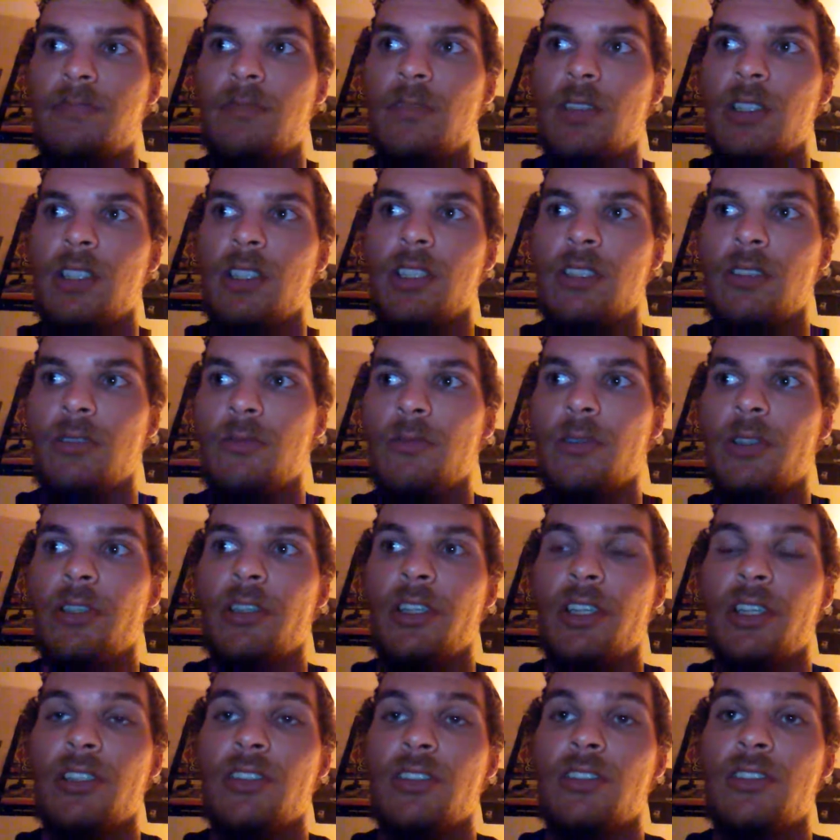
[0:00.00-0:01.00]
was a
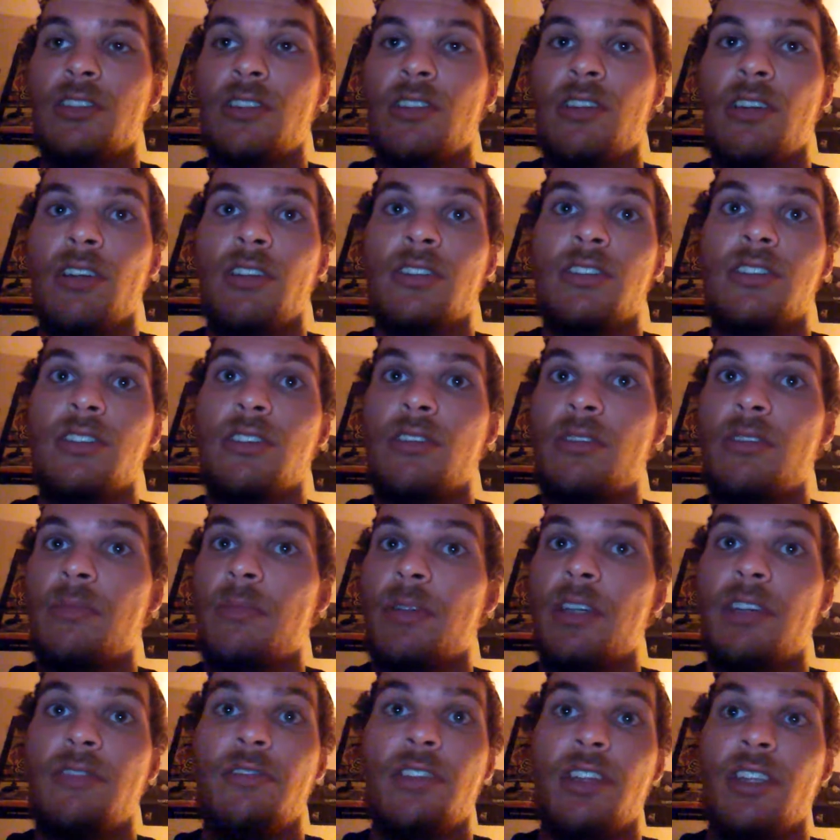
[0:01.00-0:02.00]
really good song. So I'm
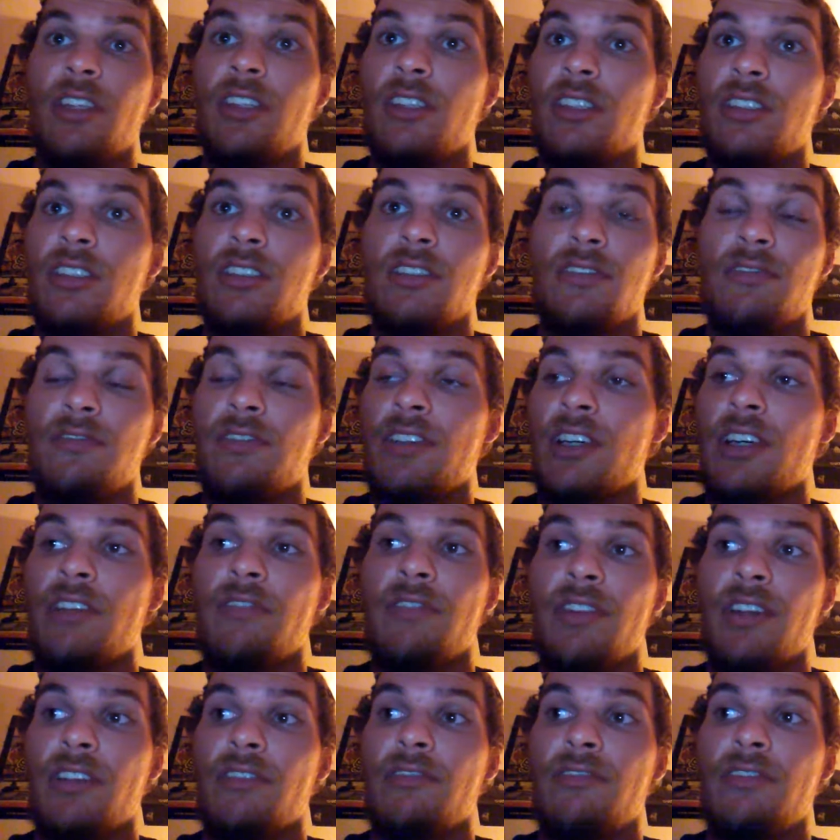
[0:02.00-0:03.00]
giving this a 5
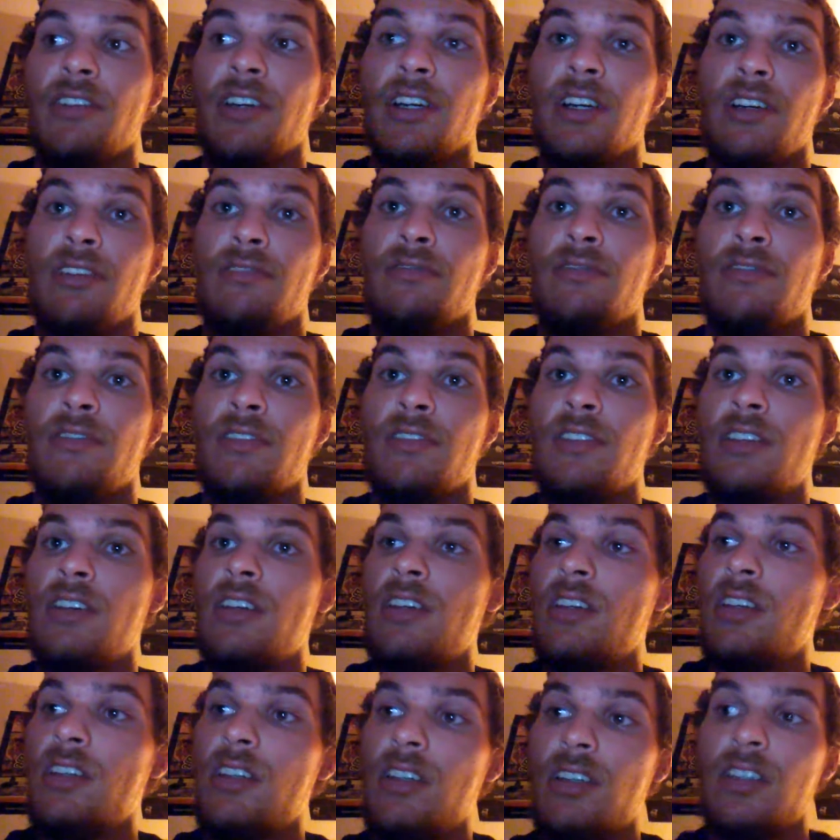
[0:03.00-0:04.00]
out of 5.
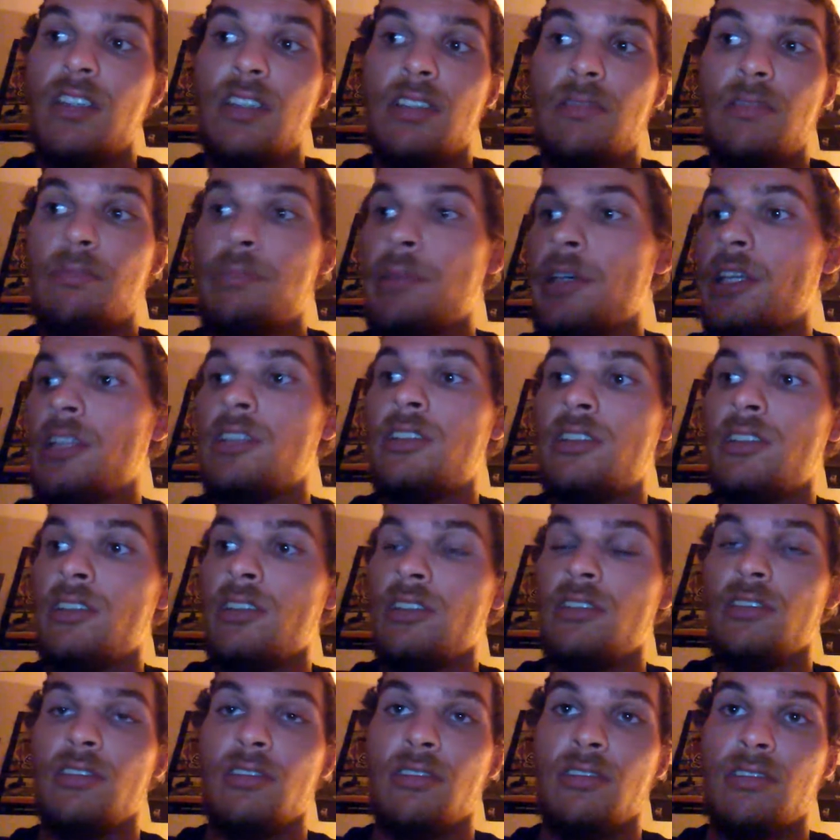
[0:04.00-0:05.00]

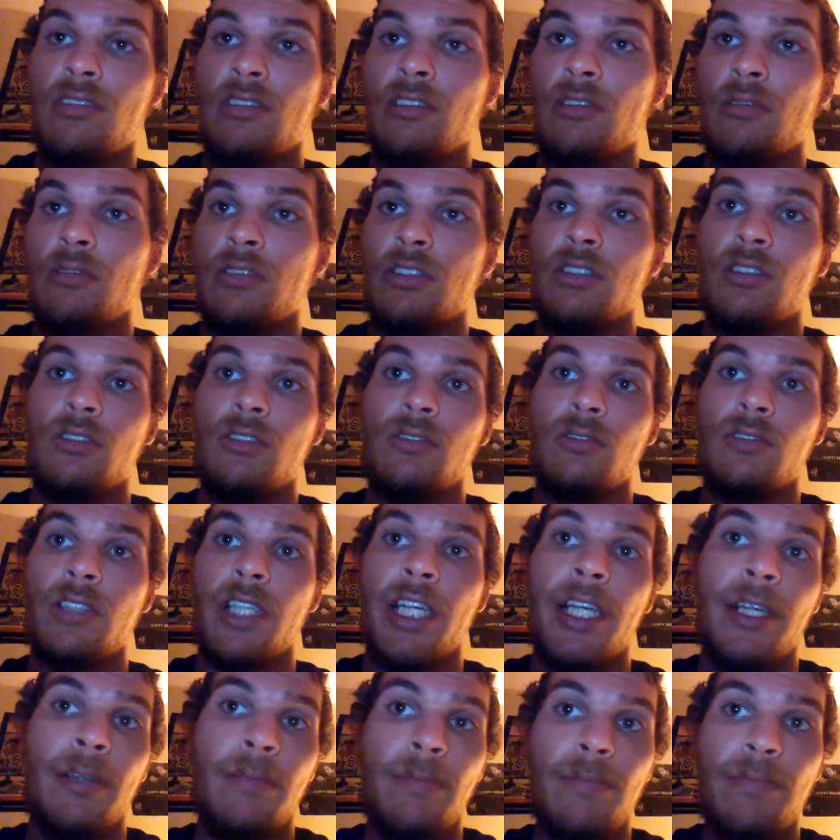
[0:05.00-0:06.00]
Pacing of the song was
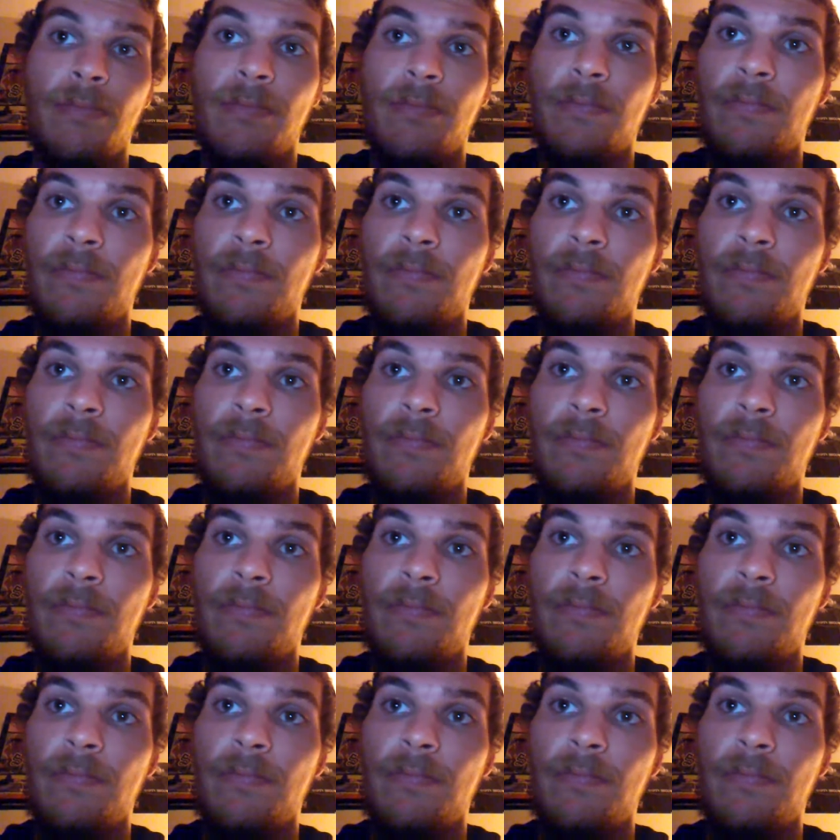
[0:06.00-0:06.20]
great.